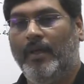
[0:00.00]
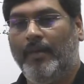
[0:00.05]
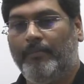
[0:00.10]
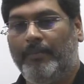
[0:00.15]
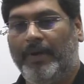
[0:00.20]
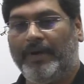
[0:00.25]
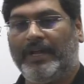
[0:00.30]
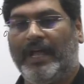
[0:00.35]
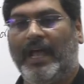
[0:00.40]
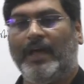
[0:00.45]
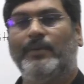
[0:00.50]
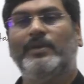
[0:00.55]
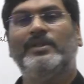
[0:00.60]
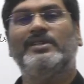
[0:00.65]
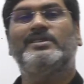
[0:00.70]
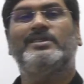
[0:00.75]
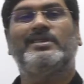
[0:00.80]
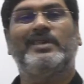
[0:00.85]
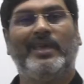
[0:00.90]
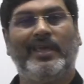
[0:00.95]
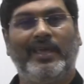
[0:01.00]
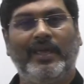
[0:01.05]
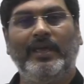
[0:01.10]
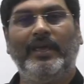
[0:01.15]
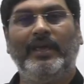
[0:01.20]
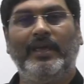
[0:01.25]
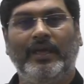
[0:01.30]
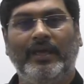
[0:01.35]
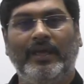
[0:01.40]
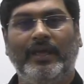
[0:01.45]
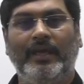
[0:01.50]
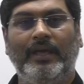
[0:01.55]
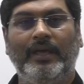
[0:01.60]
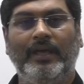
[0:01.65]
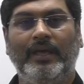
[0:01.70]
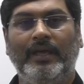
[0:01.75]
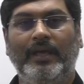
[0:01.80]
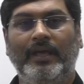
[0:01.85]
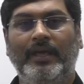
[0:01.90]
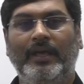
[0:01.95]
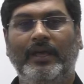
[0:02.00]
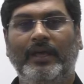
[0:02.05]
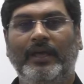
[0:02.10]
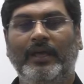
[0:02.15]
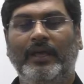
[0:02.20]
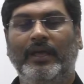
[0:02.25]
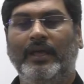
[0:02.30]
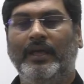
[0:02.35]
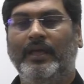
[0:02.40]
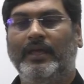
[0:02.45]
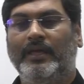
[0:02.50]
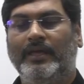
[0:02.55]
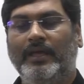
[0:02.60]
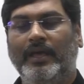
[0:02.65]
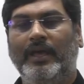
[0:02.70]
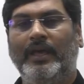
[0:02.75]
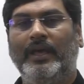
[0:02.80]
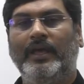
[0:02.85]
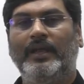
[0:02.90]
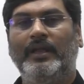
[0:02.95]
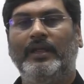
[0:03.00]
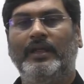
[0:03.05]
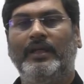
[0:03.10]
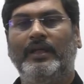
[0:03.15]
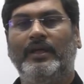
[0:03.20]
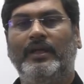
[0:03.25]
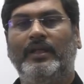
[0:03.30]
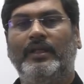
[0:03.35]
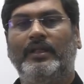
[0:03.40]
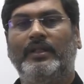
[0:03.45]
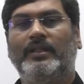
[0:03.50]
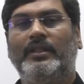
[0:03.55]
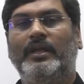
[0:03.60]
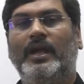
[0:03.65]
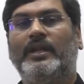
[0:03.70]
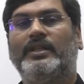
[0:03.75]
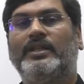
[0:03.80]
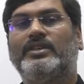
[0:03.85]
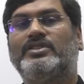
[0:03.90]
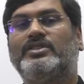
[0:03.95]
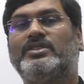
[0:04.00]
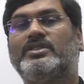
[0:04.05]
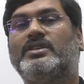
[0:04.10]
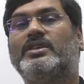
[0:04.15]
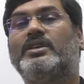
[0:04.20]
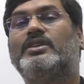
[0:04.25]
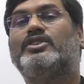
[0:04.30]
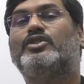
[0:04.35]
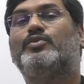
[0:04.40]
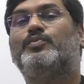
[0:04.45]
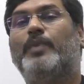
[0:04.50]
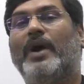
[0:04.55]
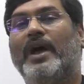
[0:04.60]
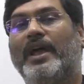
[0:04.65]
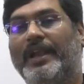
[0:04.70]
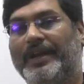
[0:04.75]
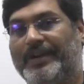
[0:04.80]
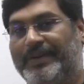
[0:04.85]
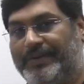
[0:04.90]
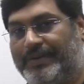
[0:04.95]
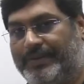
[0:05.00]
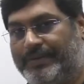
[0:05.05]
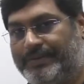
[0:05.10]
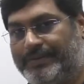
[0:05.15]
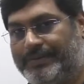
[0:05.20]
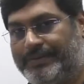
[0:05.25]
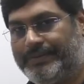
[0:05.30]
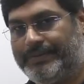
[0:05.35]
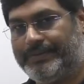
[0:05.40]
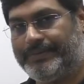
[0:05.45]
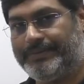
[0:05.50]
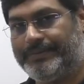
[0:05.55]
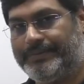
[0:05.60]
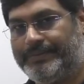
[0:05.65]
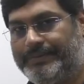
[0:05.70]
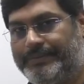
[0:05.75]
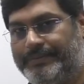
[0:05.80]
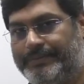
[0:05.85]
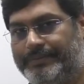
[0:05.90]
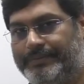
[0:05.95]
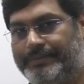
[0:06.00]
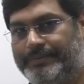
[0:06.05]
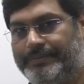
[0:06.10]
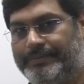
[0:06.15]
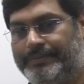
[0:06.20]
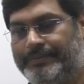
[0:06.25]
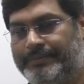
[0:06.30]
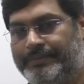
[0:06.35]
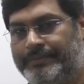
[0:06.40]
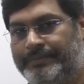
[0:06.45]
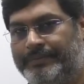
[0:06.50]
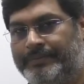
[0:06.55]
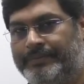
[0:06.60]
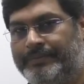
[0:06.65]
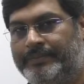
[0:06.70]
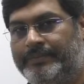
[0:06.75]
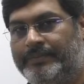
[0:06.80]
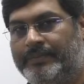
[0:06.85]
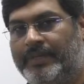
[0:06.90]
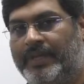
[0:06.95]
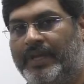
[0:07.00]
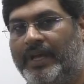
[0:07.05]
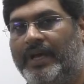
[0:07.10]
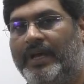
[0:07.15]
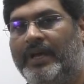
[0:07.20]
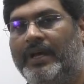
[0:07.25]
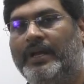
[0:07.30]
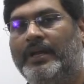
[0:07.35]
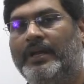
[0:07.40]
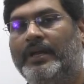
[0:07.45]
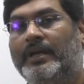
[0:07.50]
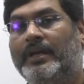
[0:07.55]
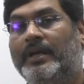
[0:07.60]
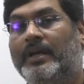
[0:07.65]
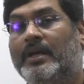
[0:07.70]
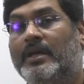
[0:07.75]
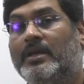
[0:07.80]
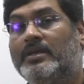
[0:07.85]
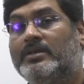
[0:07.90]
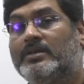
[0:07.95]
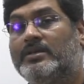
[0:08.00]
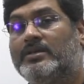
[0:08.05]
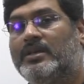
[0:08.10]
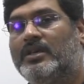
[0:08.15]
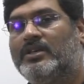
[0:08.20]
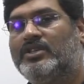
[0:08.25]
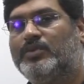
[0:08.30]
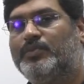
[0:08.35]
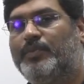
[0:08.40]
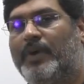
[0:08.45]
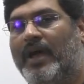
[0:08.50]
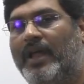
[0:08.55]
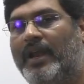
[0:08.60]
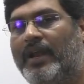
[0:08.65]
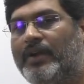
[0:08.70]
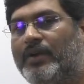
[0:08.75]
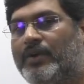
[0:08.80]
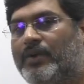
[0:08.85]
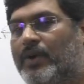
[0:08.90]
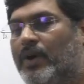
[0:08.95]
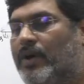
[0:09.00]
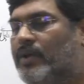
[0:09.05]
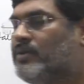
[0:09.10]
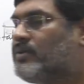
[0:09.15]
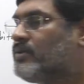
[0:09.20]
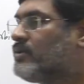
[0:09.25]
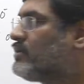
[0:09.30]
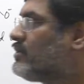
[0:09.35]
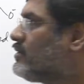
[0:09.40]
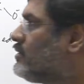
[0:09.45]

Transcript: But I will say here there are the 6 pi electrons. There are 6 pi electrons.